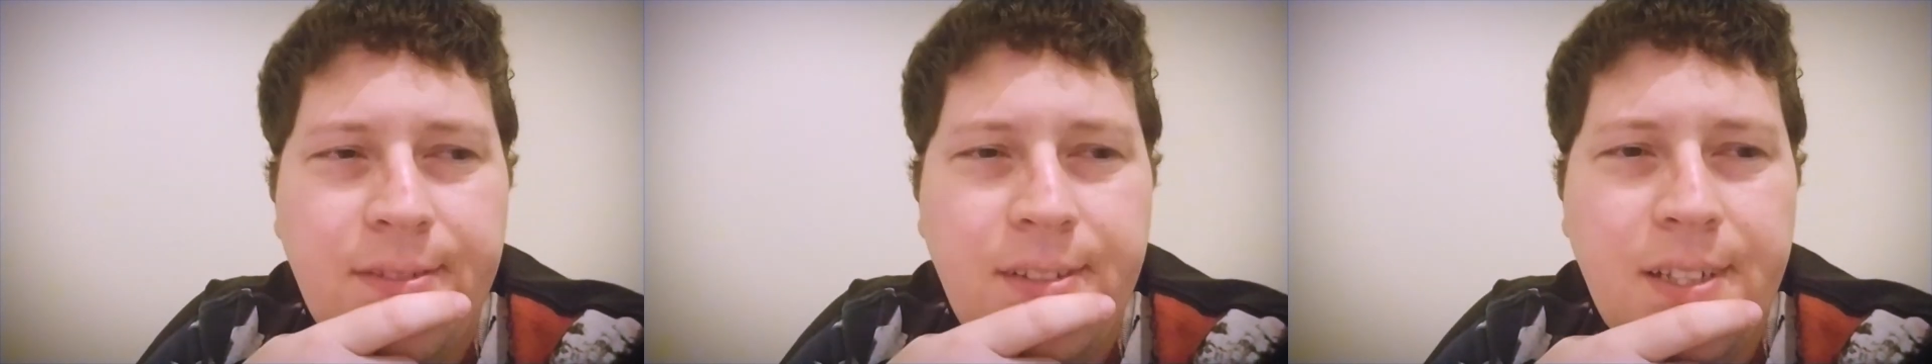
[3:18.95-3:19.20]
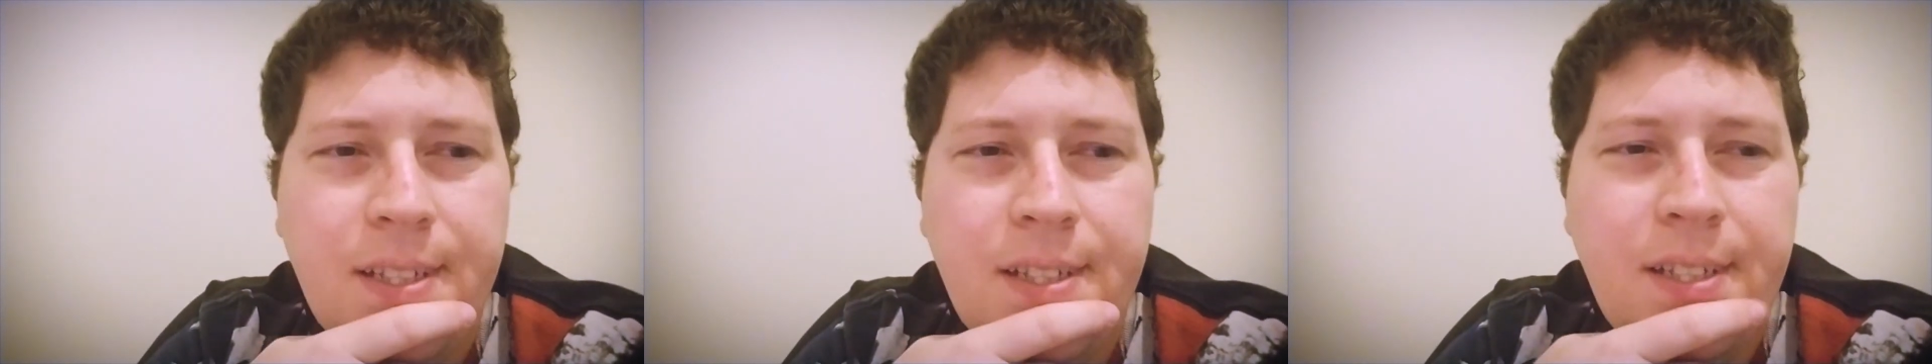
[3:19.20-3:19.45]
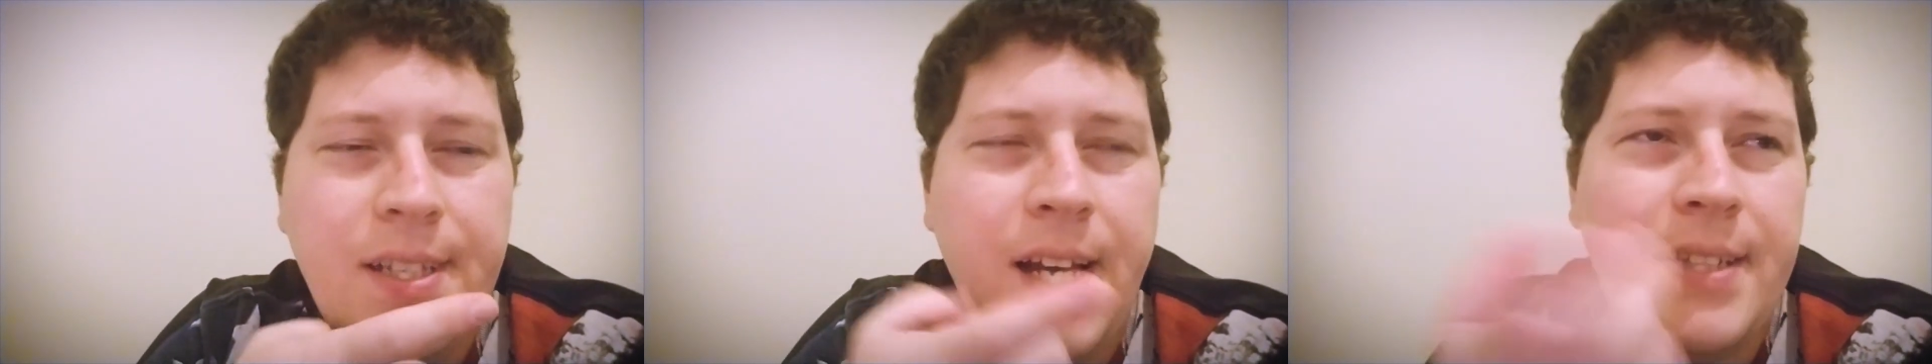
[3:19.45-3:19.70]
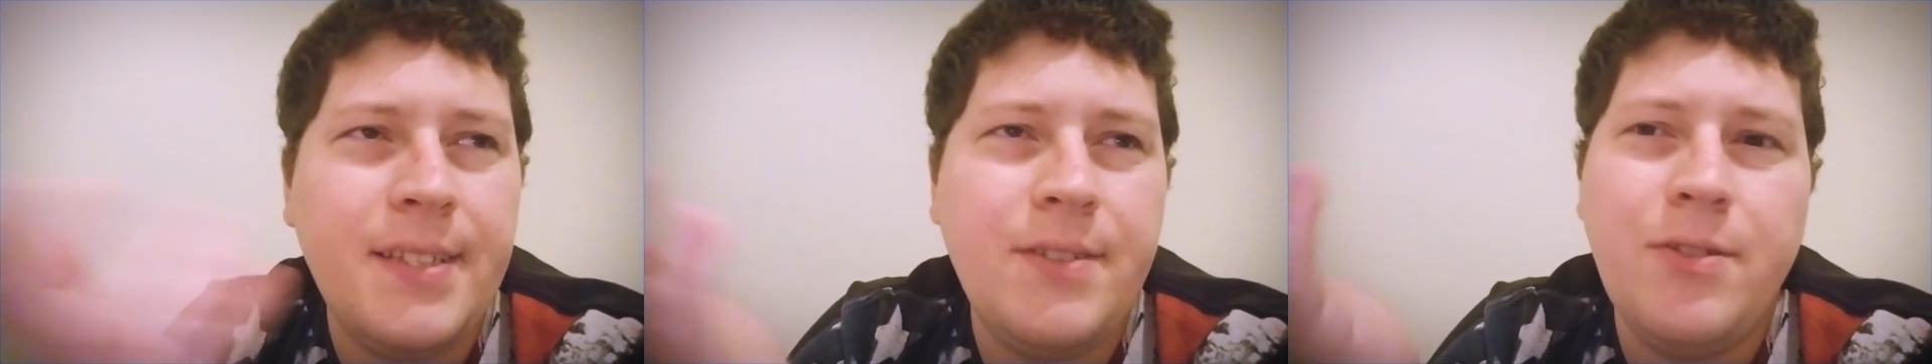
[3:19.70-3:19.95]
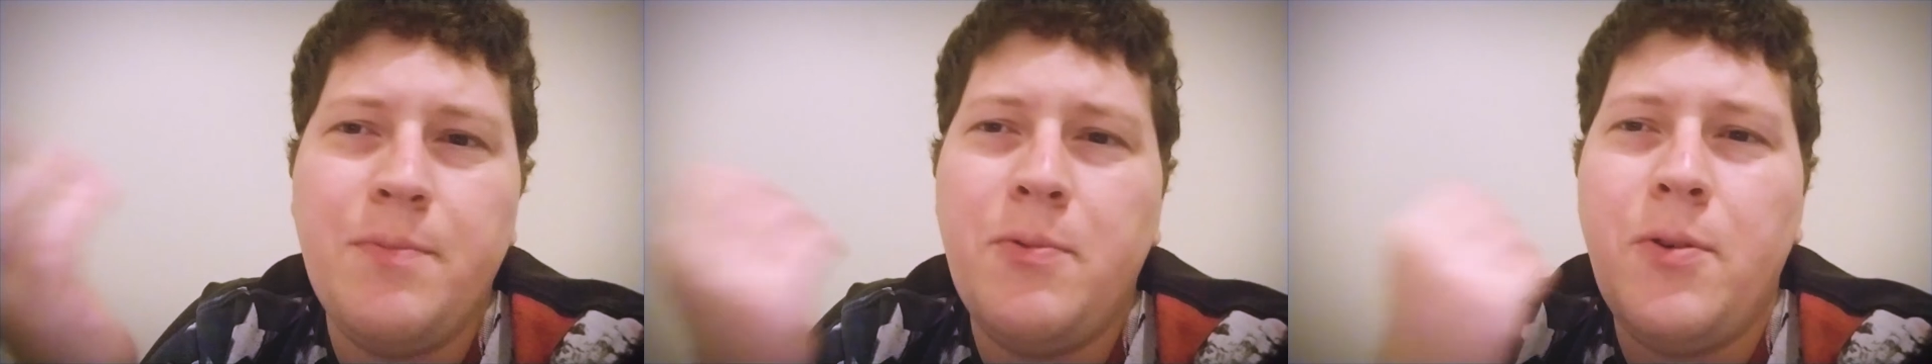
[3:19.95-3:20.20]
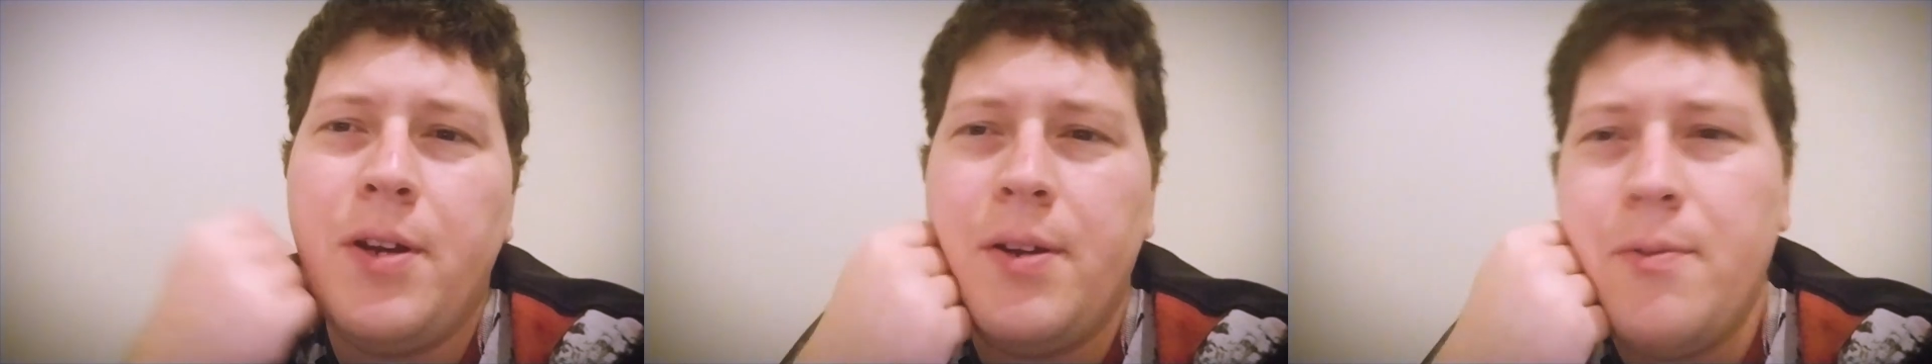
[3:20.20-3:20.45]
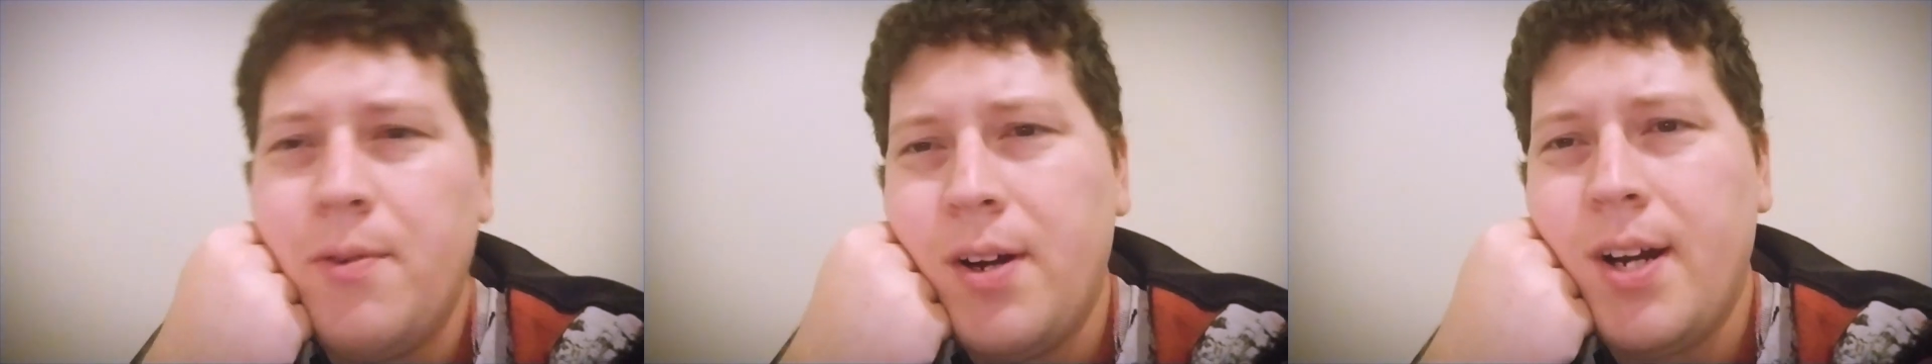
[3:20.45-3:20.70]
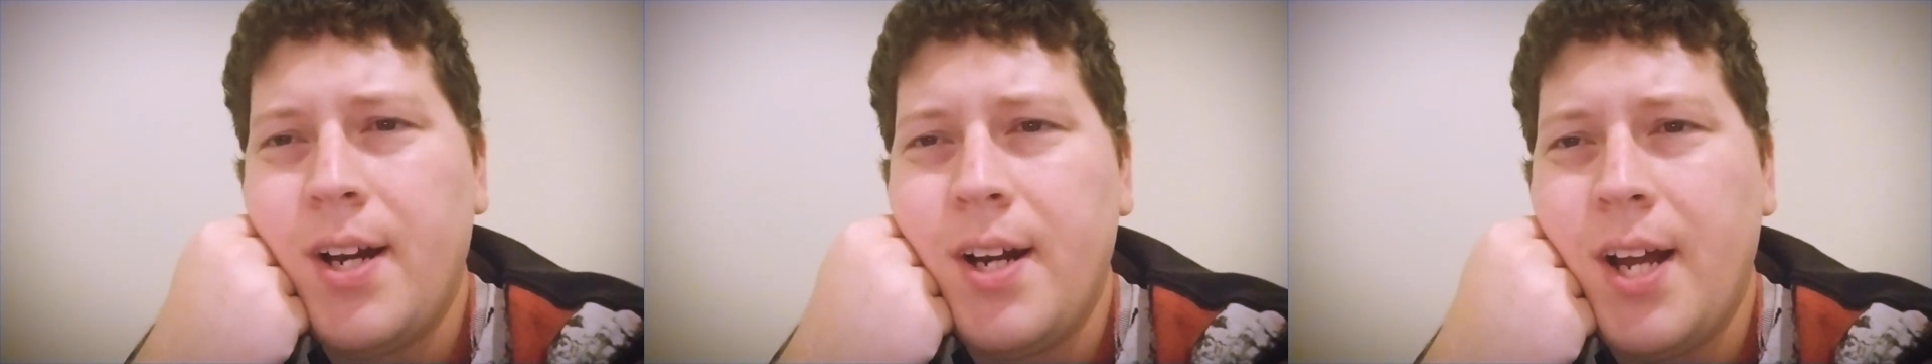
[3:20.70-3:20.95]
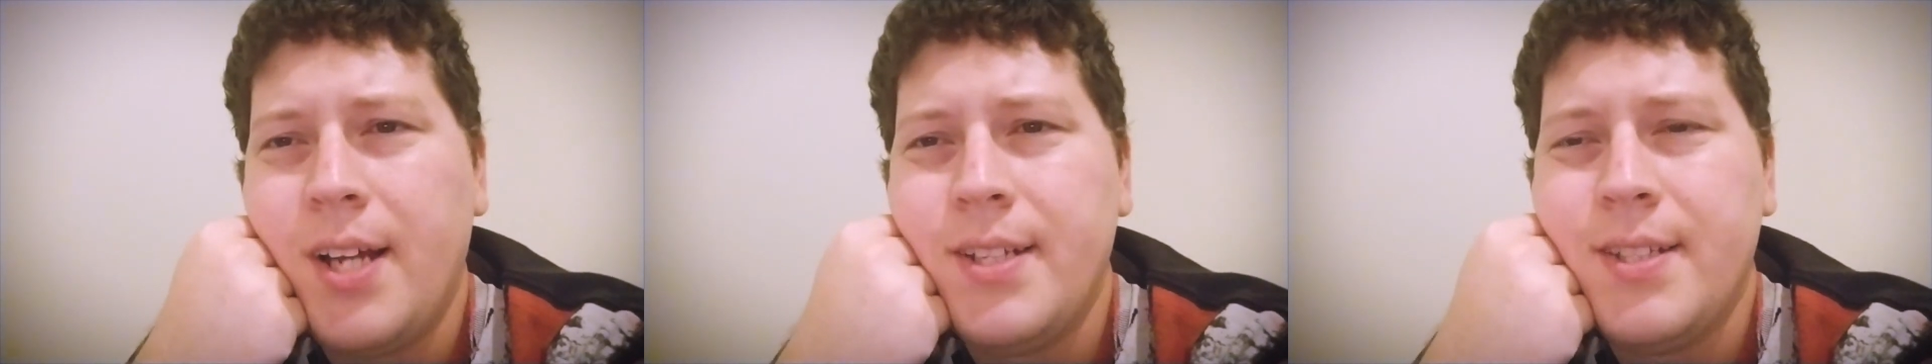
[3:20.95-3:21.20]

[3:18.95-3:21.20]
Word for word: It got to a point where I